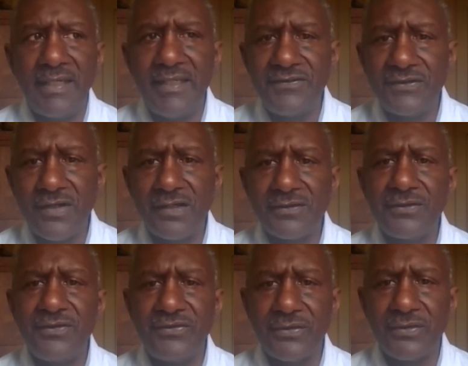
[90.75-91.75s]
It's an honor to
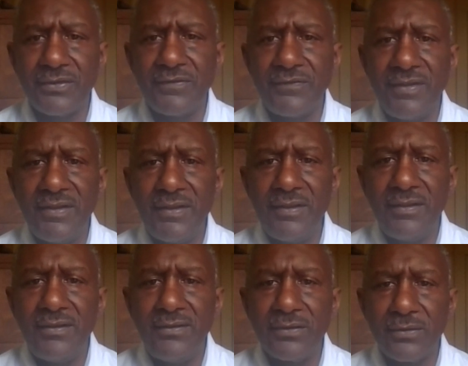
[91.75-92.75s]
serve
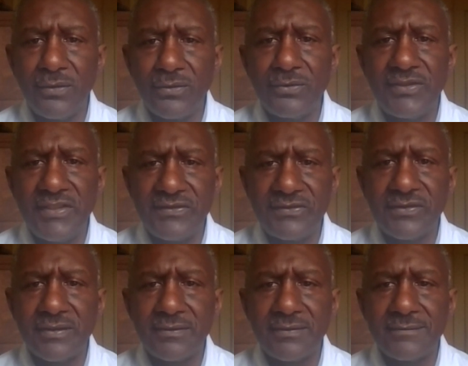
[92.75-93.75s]
district.